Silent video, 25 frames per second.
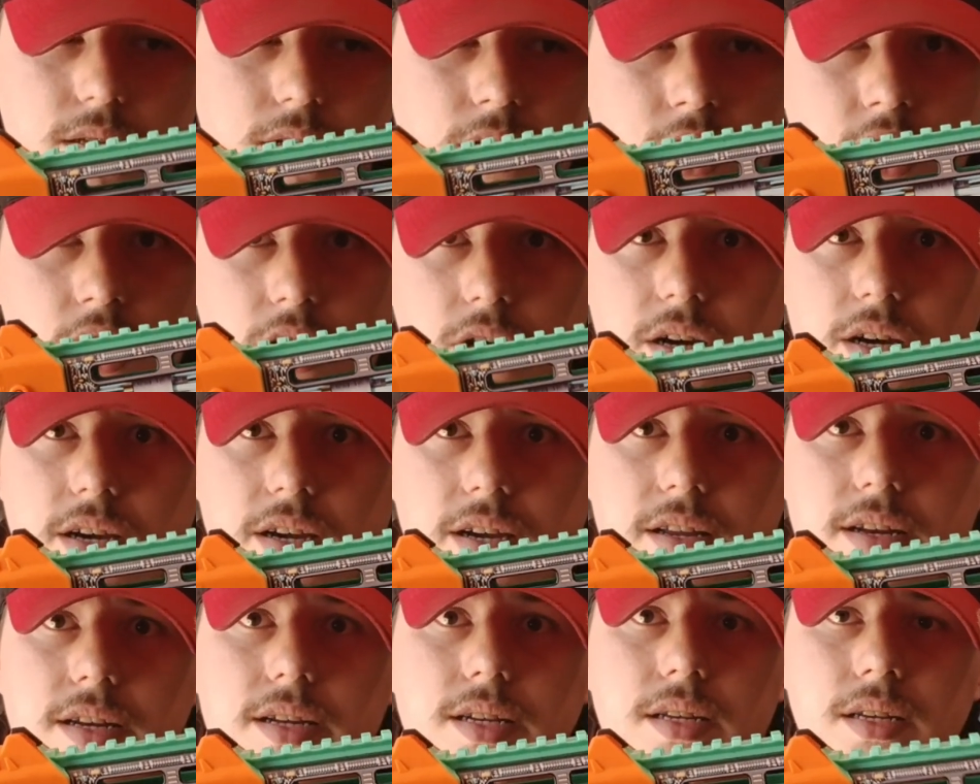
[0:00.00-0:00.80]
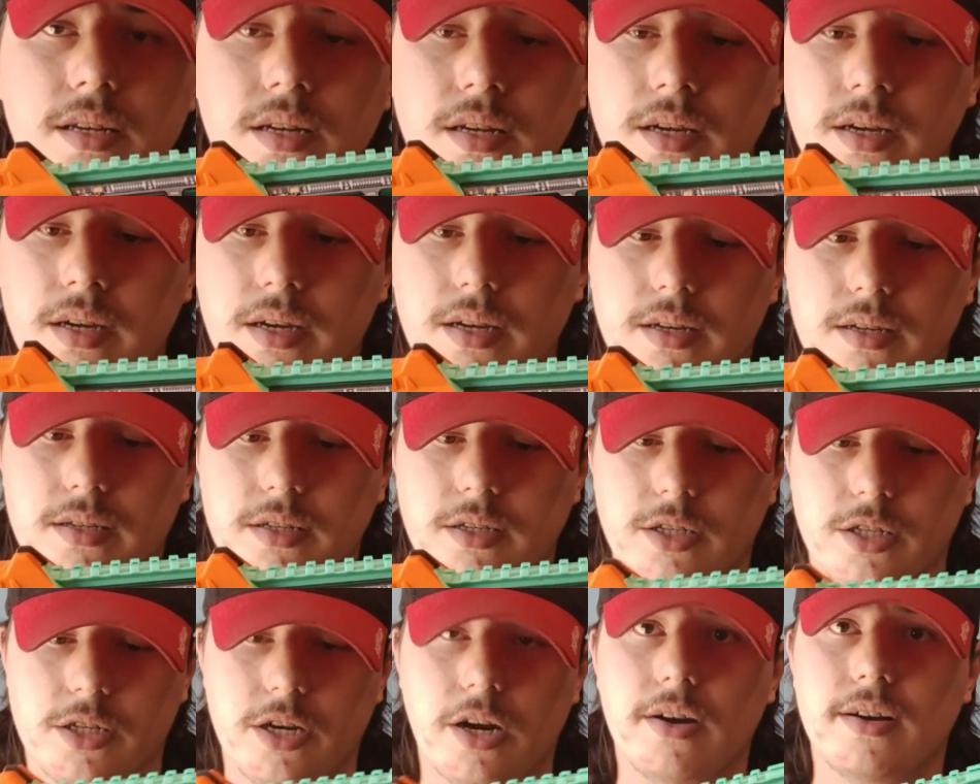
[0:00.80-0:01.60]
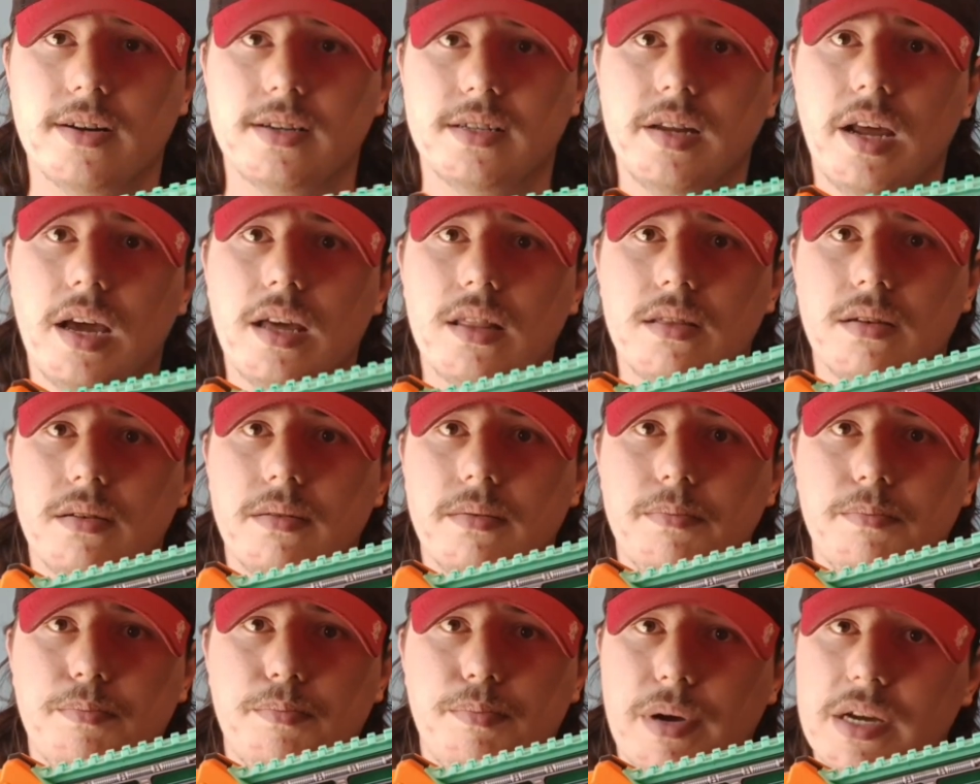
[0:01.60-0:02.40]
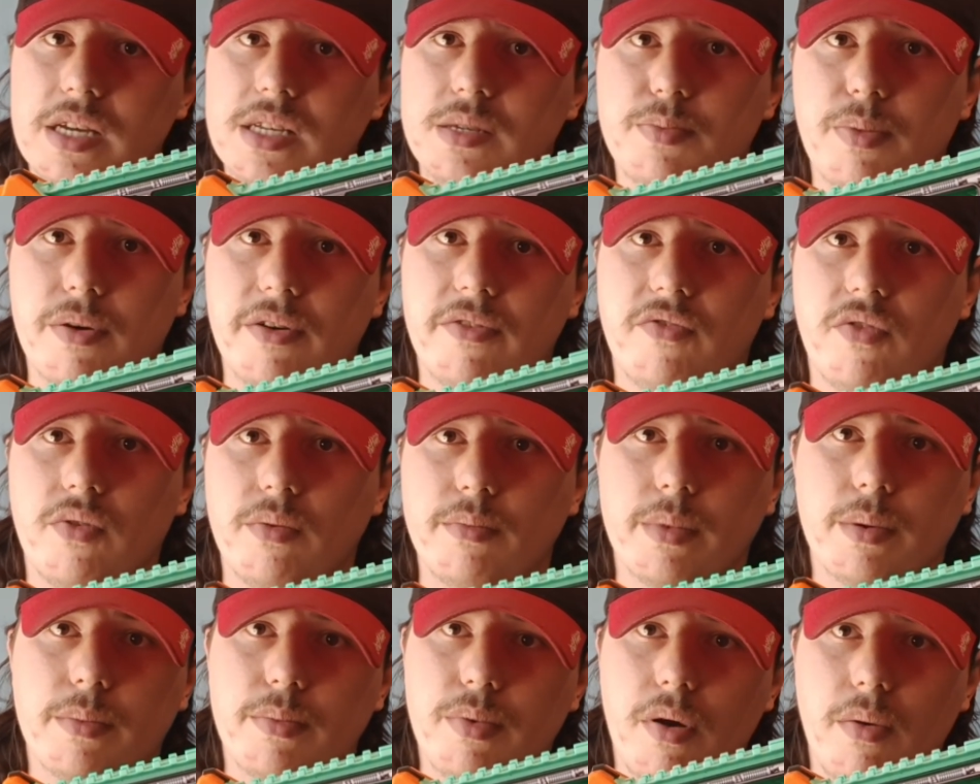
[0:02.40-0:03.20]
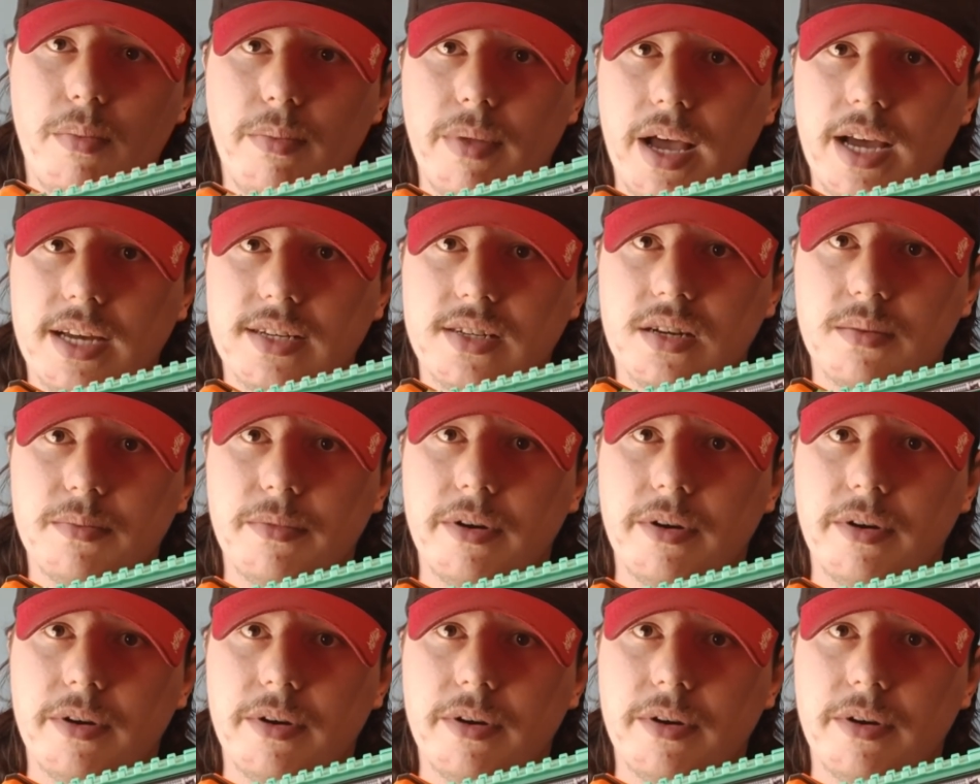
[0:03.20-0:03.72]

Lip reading: good. Sure, it's not the best performing Pro Blaster,